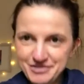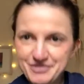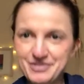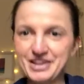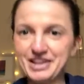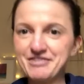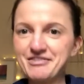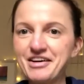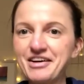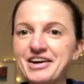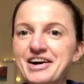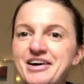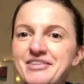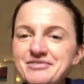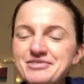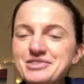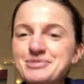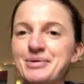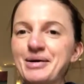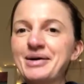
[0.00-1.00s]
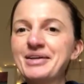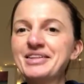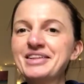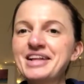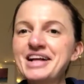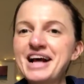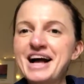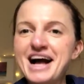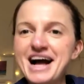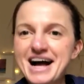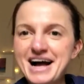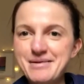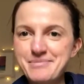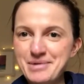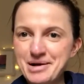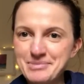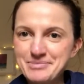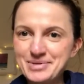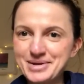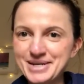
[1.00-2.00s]
feeling very comfortable
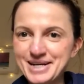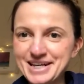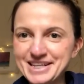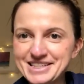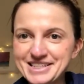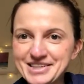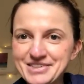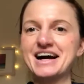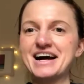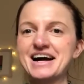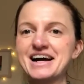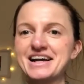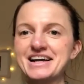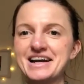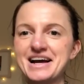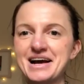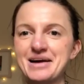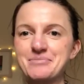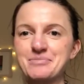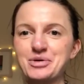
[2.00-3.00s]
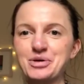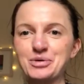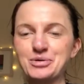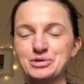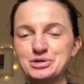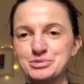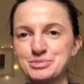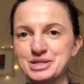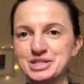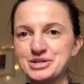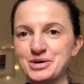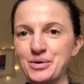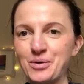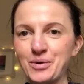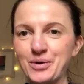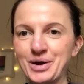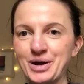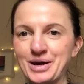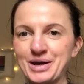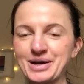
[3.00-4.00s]
and productive. I am going to be
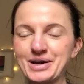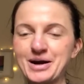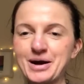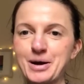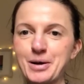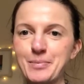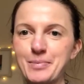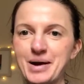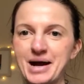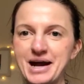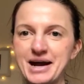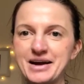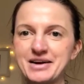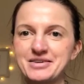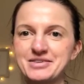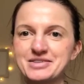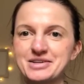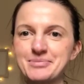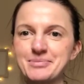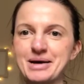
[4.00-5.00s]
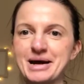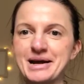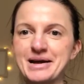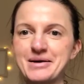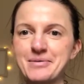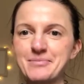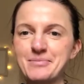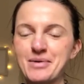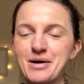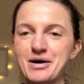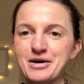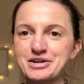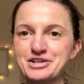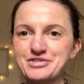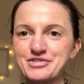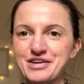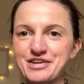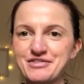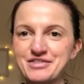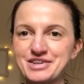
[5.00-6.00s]
talking about my March
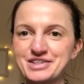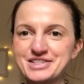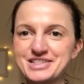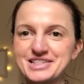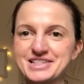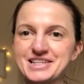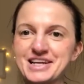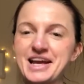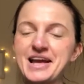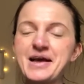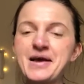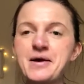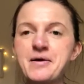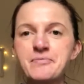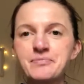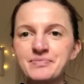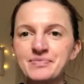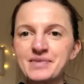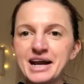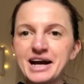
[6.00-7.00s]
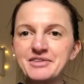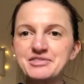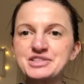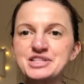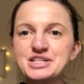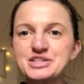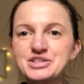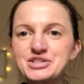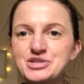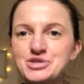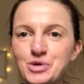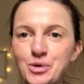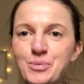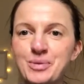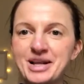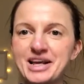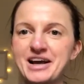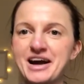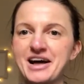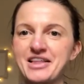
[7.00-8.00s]
favourites today. I've seen so
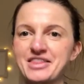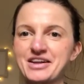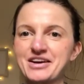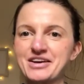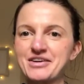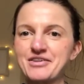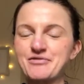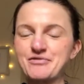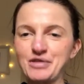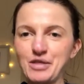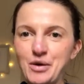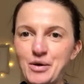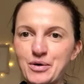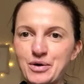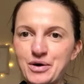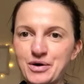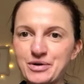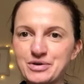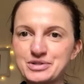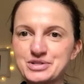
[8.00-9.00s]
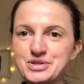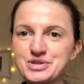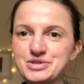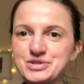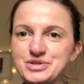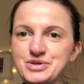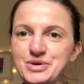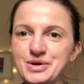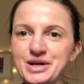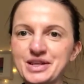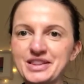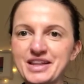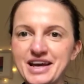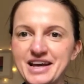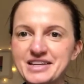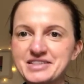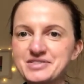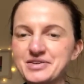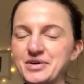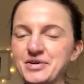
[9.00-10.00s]
many other vloggers doing
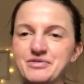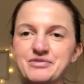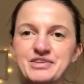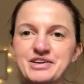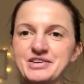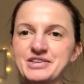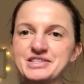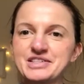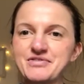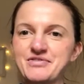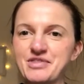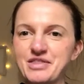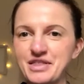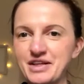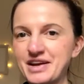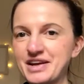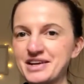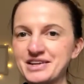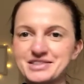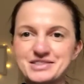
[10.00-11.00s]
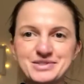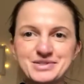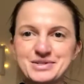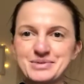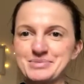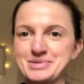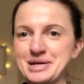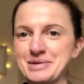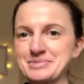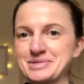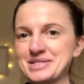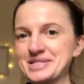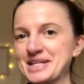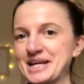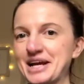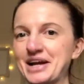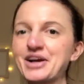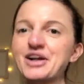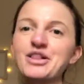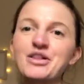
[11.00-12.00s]
this on various different things, so sometimes it's
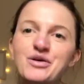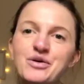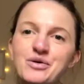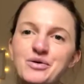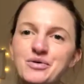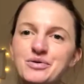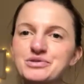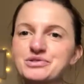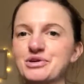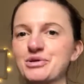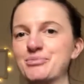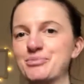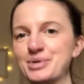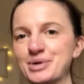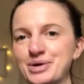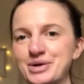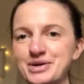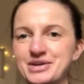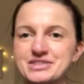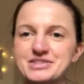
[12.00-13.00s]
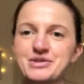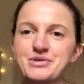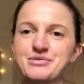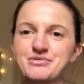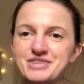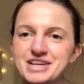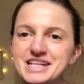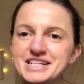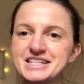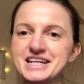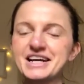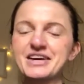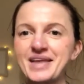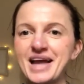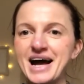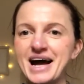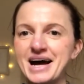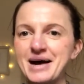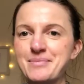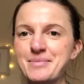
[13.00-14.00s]
like clothes or books or reading,
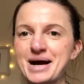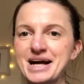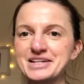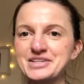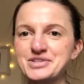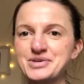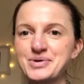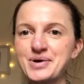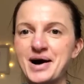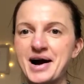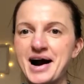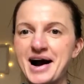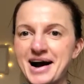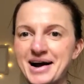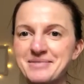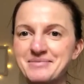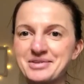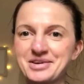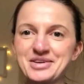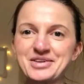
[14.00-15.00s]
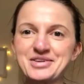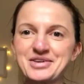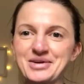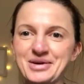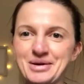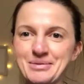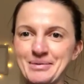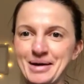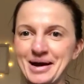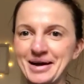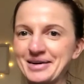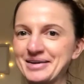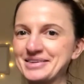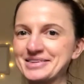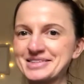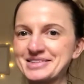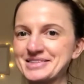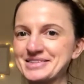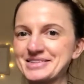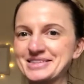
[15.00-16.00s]
and so I'm going to talk about,